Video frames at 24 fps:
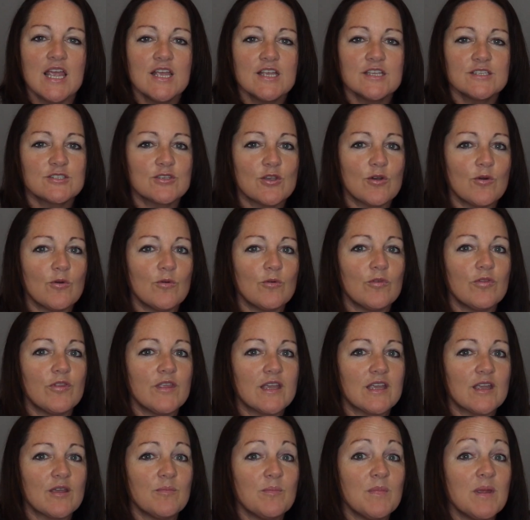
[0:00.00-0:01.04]
So the
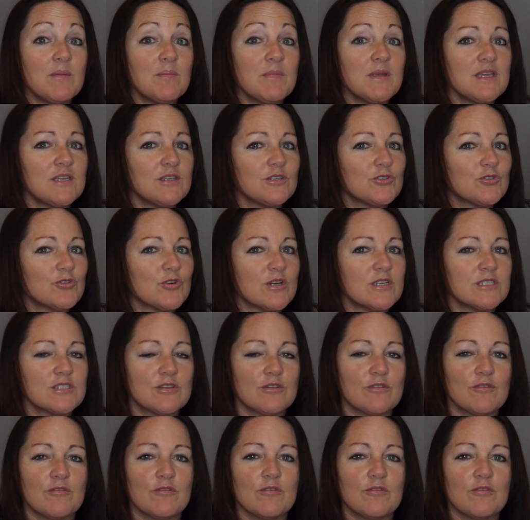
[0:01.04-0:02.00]
commitment and trust